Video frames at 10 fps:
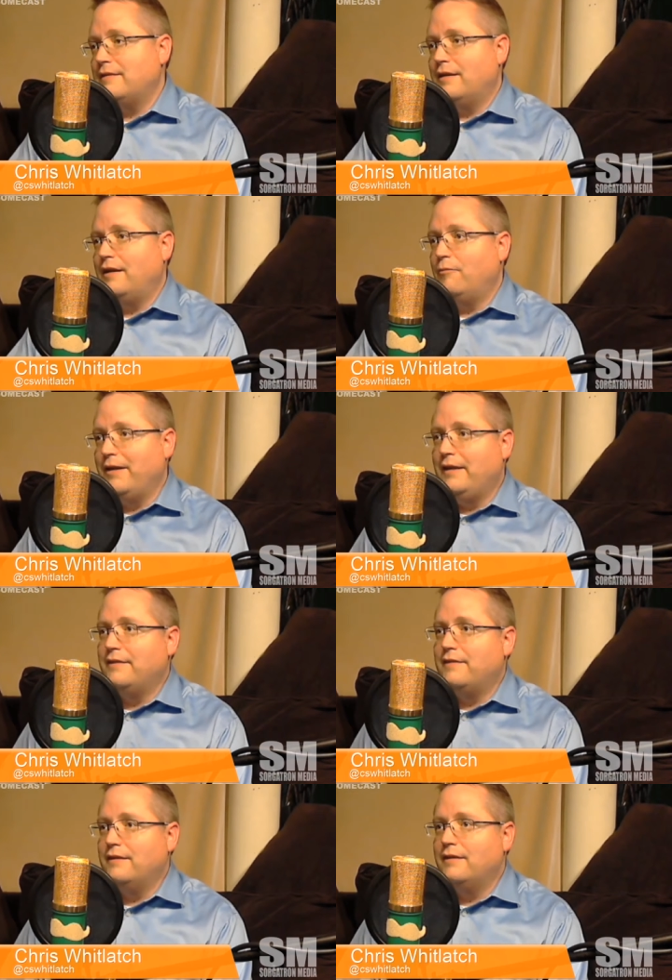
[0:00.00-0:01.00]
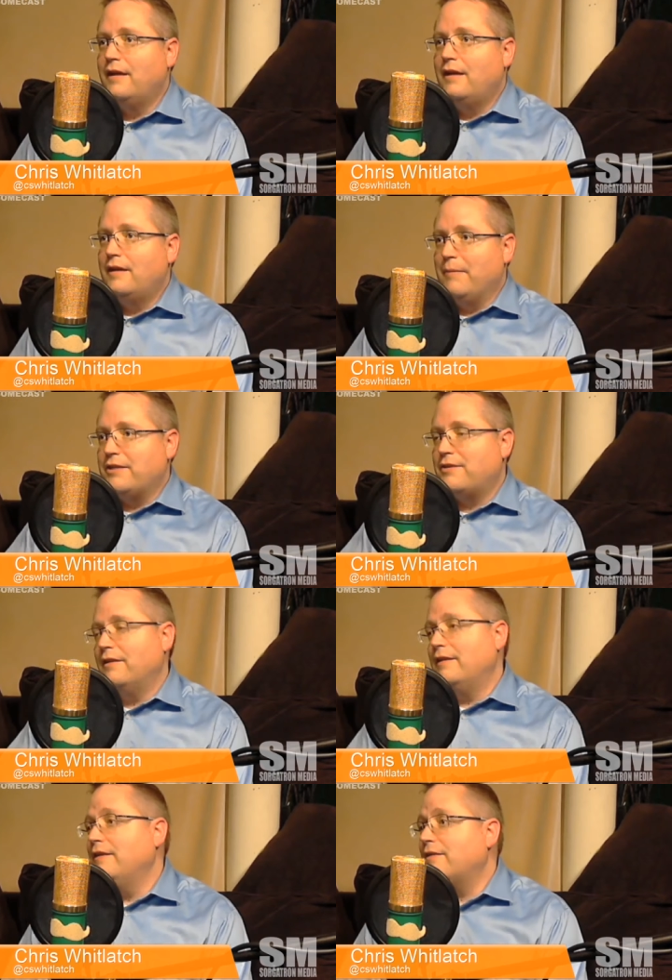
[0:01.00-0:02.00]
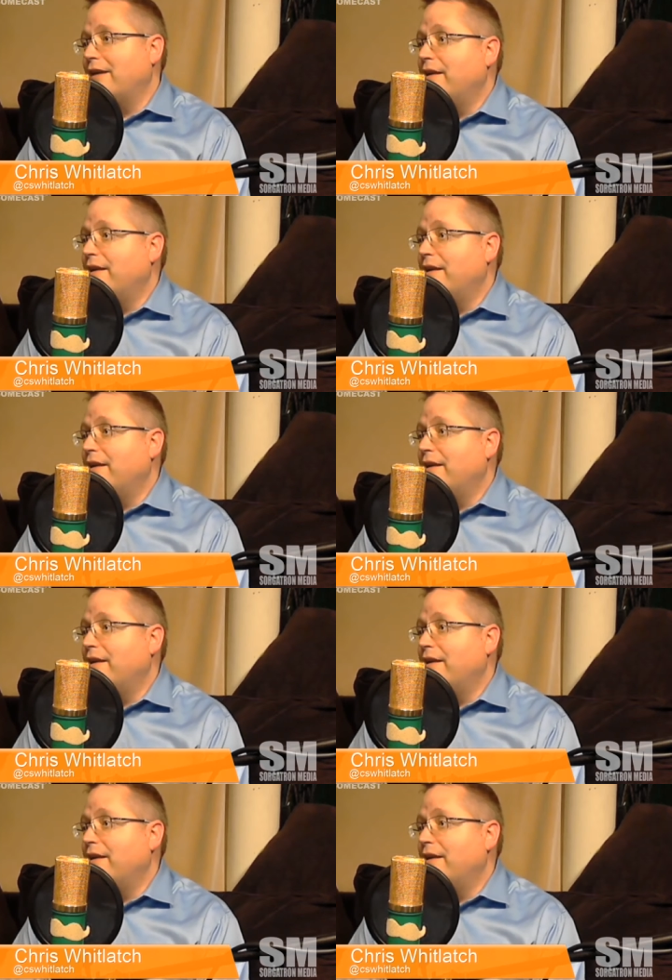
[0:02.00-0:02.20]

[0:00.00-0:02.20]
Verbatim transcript: that we need to make sure that these are